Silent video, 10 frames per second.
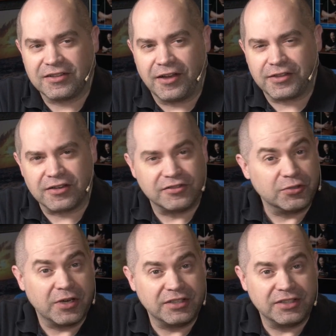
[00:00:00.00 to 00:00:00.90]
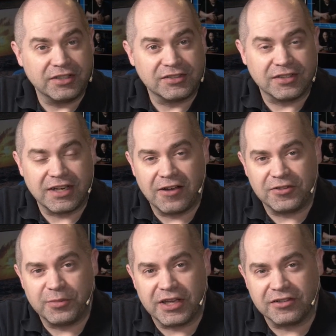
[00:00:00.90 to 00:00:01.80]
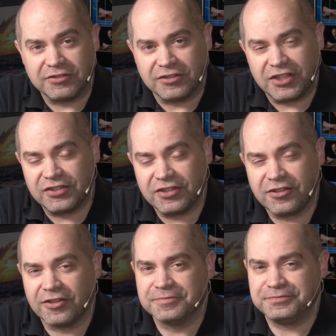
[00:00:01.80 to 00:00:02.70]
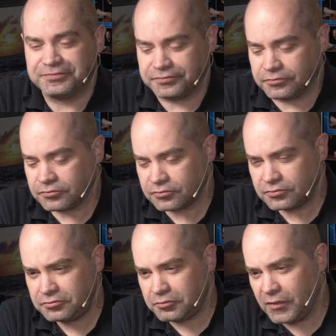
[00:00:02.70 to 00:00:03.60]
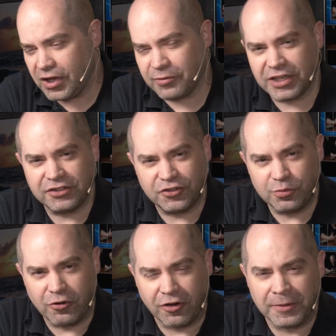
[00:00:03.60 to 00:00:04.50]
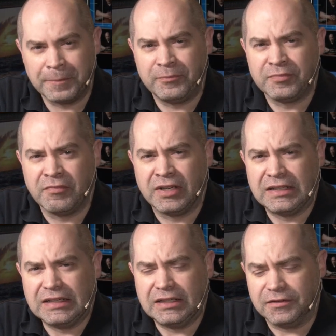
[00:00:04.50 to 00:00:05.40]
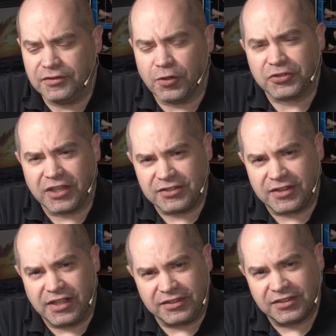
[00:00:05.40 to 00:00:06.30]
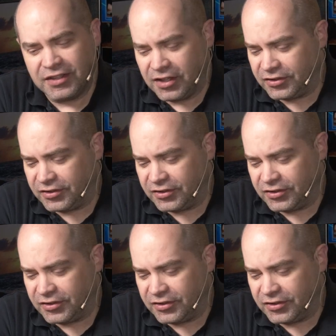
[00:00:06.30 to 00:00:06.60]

I thought of new ideas on how to make it a little easier, how to make it do more, those kinds of things.